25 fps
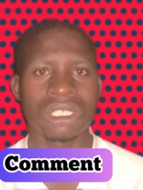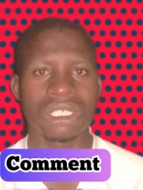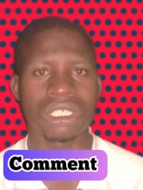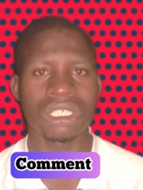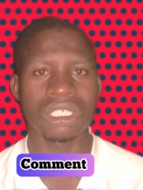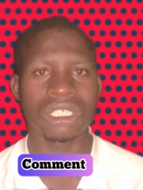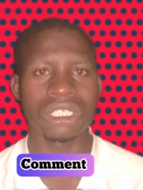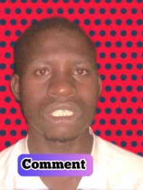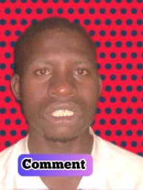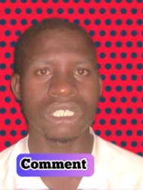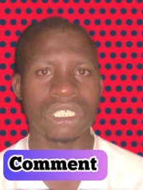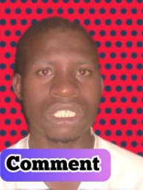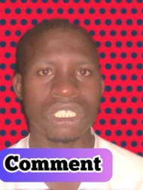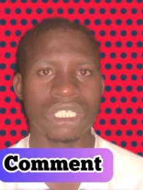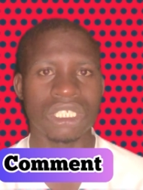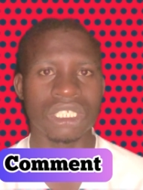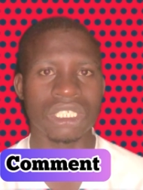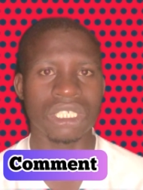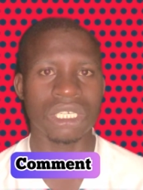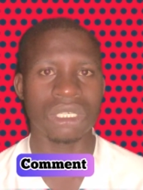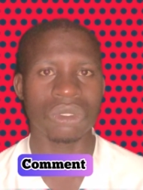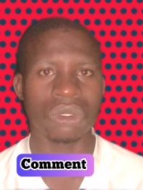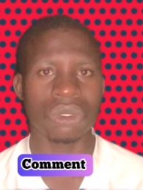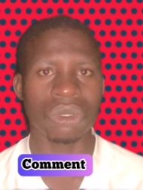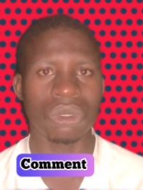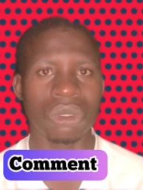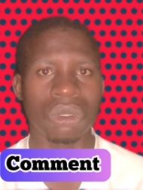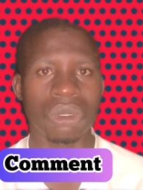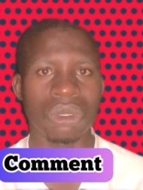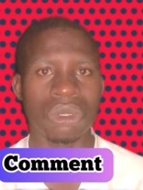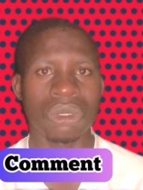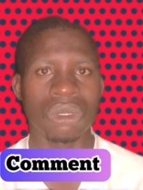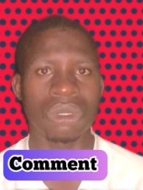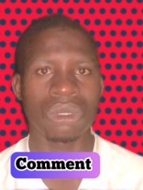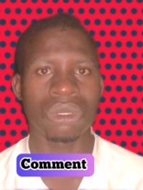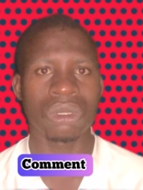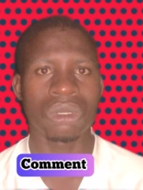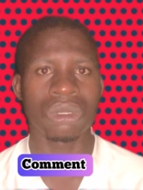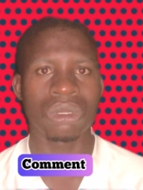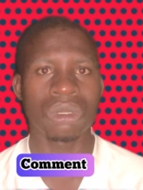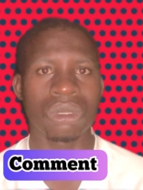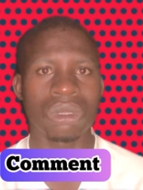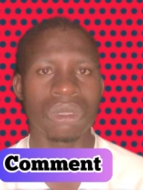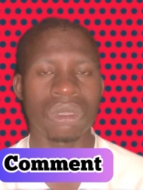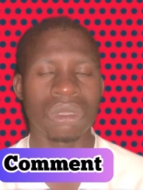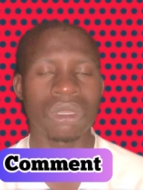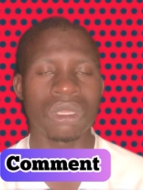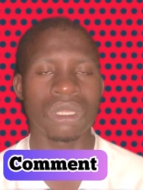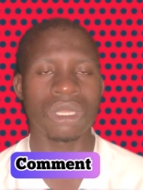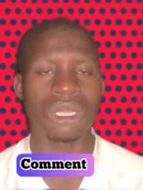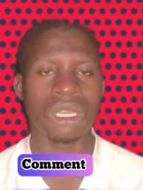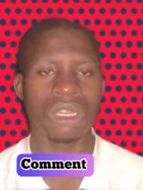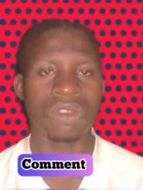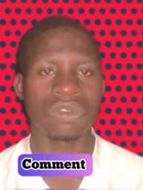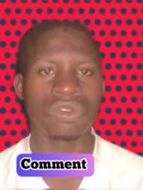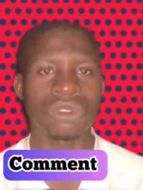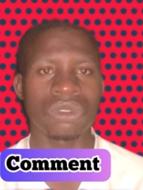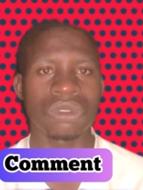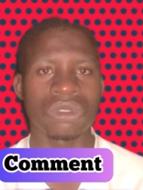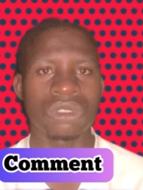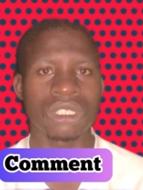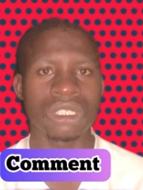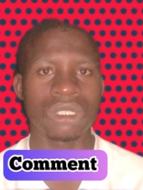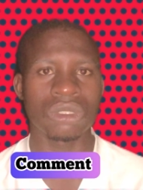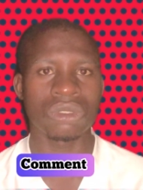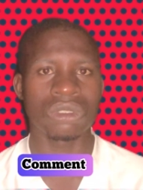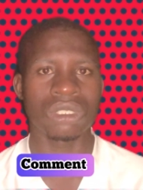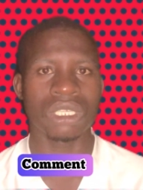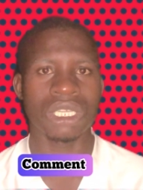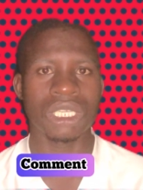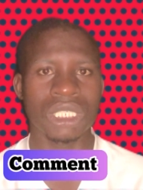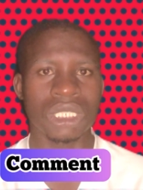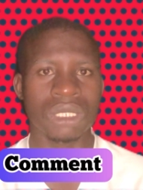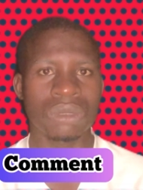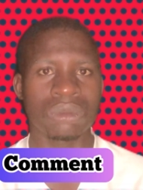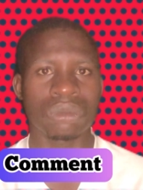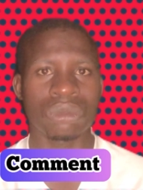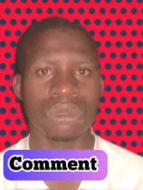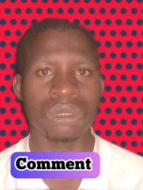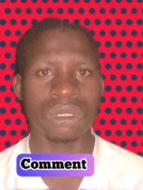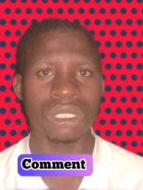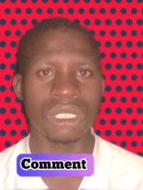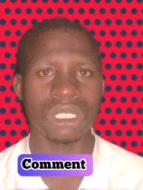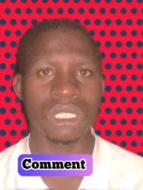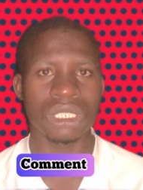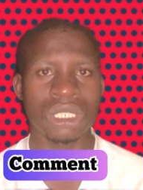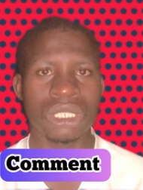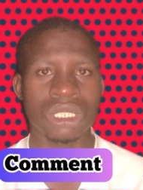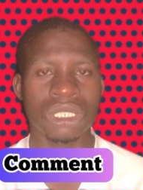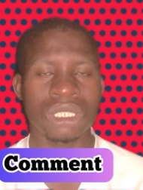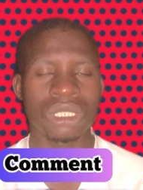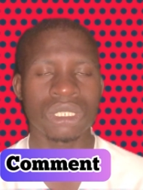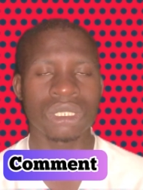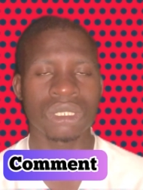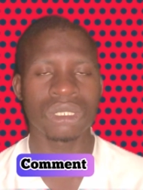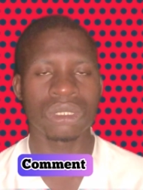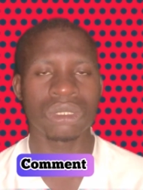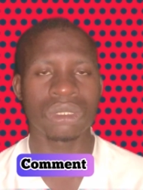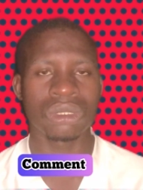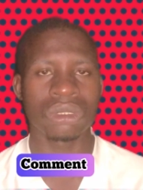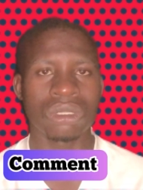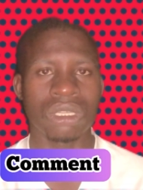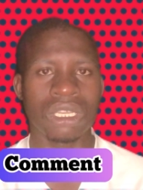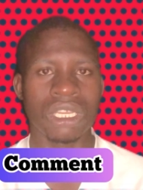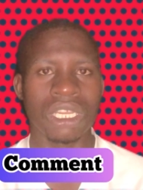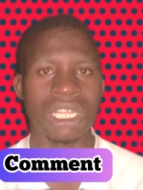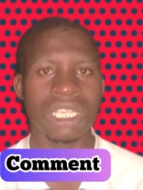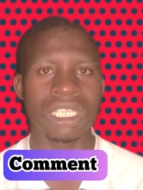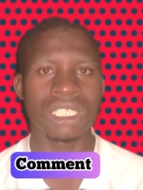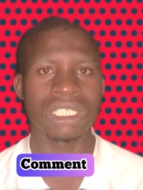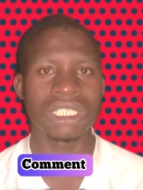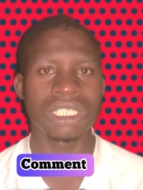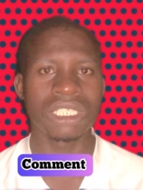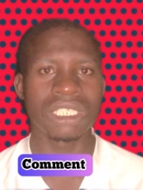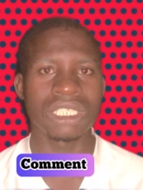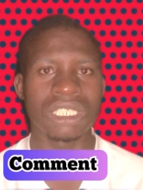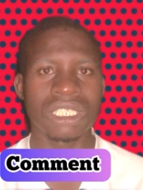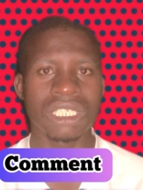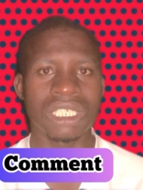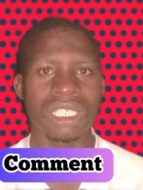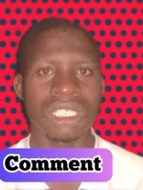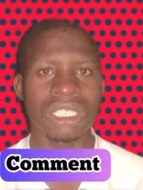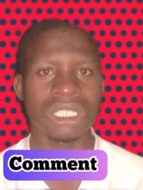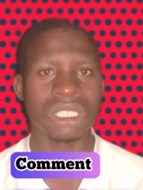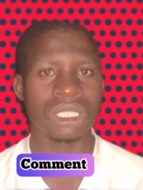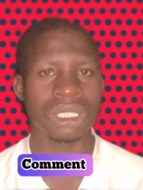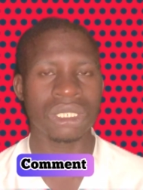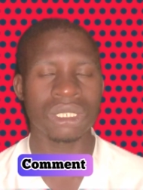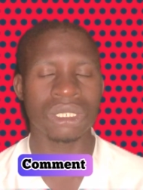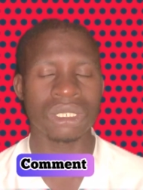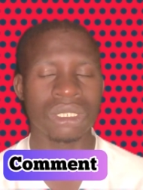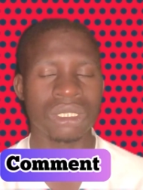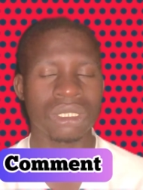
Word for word: anything at all all you have to do is to express your ideas